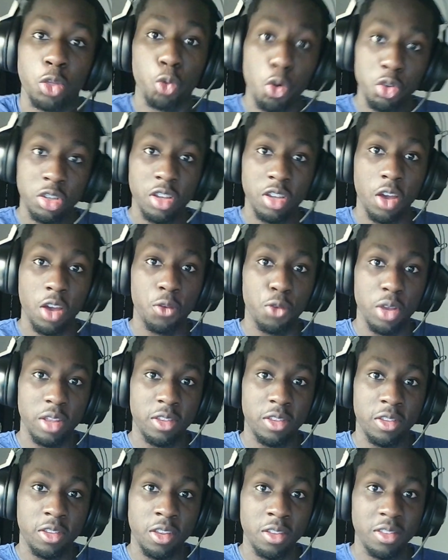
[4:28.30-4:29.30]
a shell, for
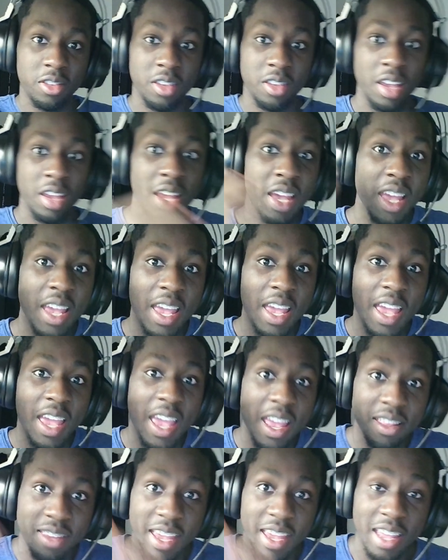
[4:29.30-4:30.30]
instance,
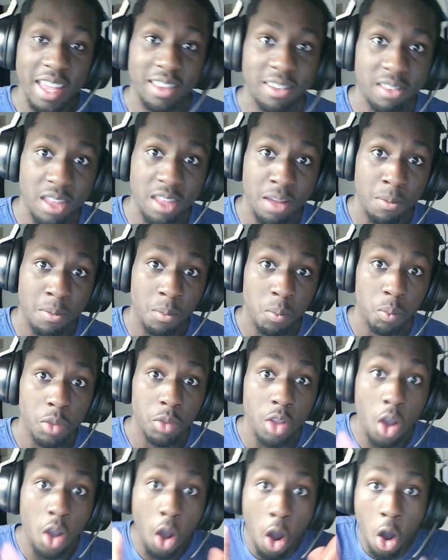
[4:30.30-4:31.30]
it hits them
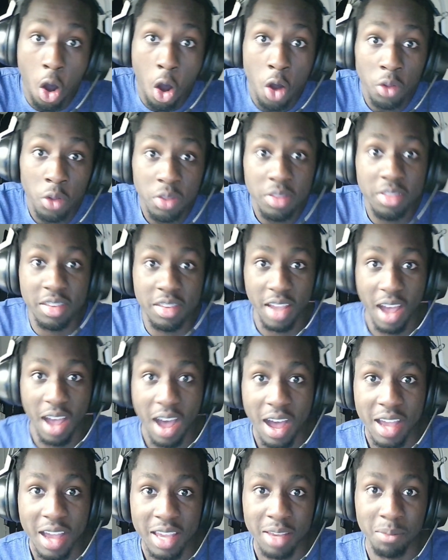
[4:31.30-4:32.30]
on
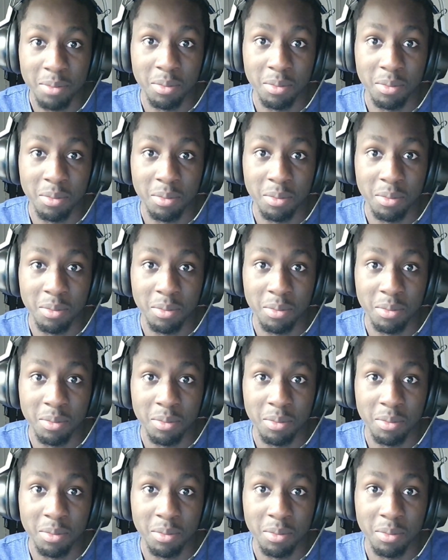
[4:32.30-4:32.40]
time.